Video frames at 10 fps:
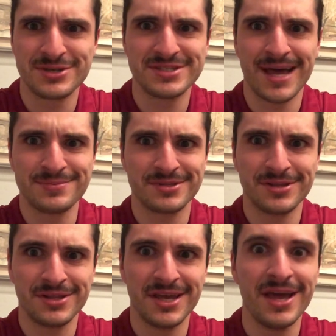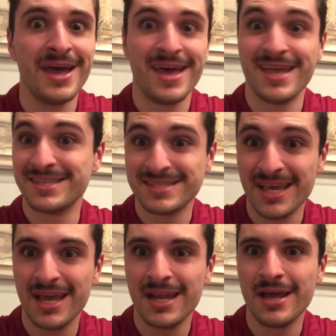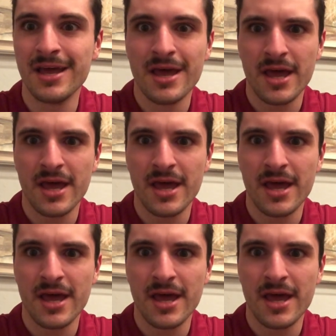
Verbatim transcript: which is absolutely insane.